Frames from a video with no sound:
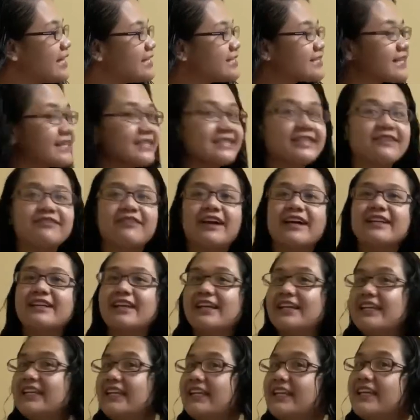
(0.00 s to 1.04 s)
kasi
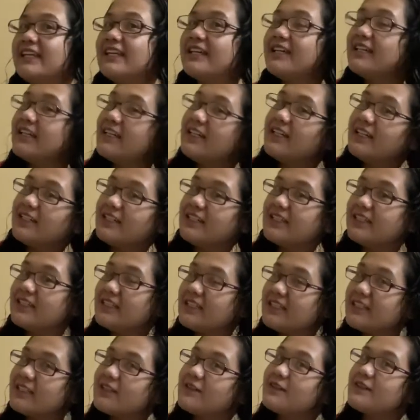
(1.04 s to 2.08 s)
finally,
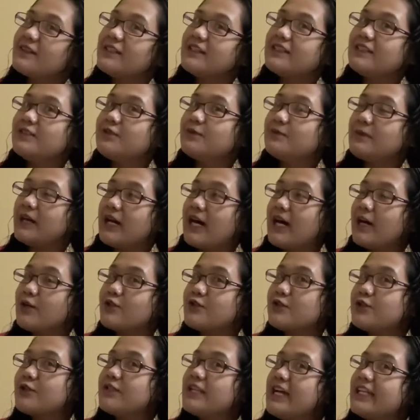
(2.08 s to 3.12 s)
yung mga
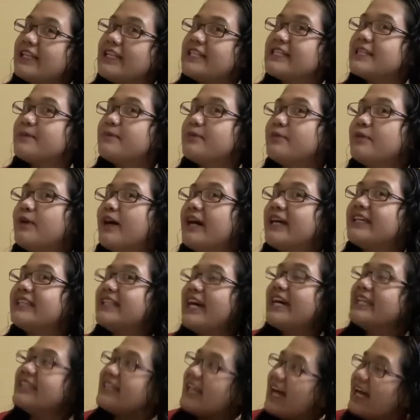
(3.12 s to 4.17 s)
gusto natin sa buhay,
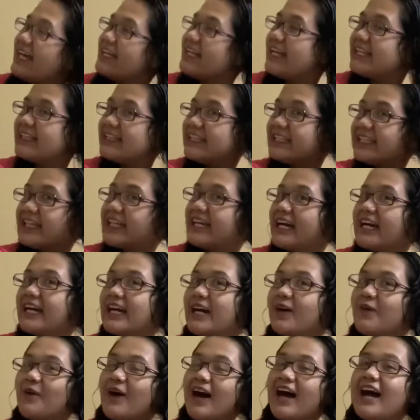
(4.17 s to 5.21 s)
dahan-dahan natin
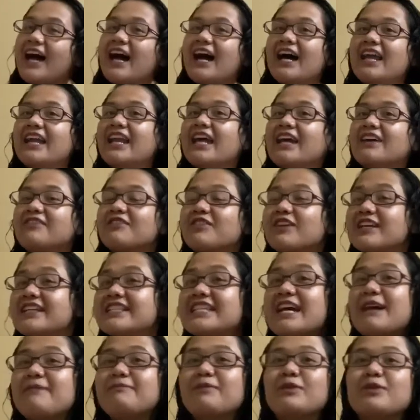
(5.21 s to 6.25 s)
nagagawa. Like, for
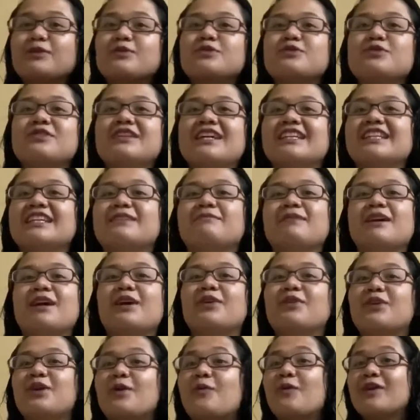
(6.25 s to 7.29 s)
example, gusto natin
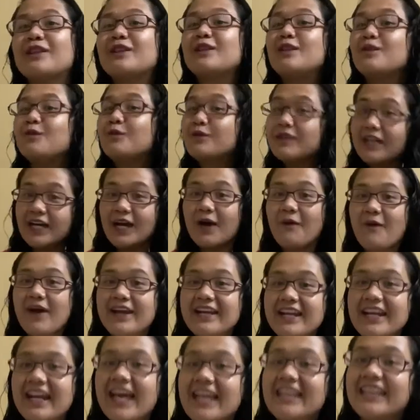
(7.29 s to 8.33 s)
magkaroon ng wet look,
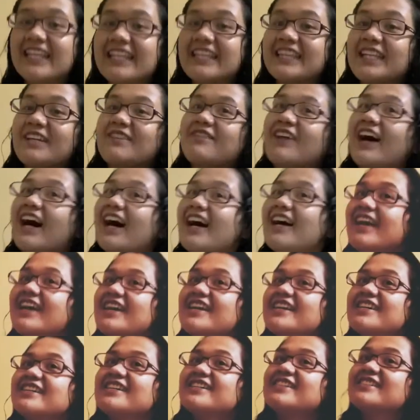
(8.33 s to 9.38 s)
nagawa na natin, di ba?
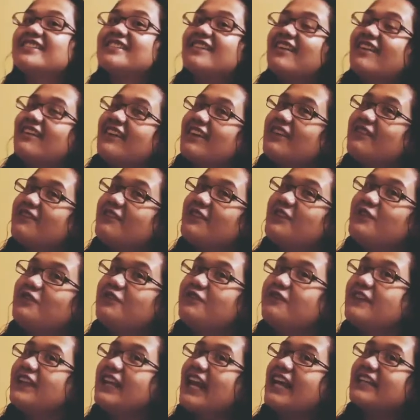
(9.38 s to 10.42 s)
So, if you
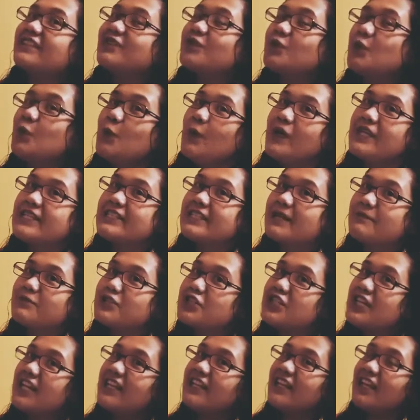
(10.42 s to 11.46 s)
feel like doing some
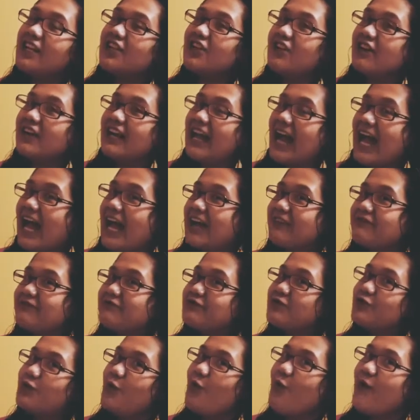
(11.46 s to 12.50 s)
shit in your life,
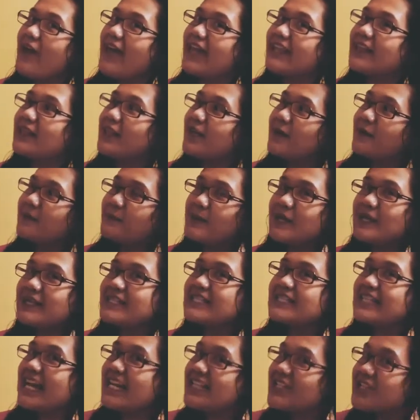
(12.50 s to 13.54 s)
do it!
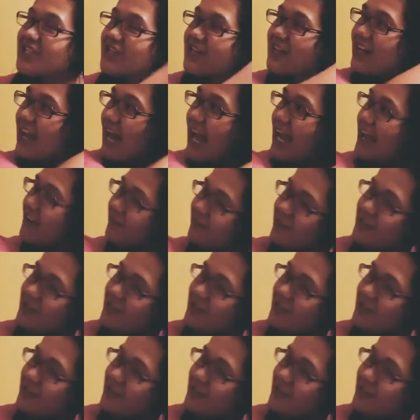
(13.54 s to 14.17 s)
Because that's your life.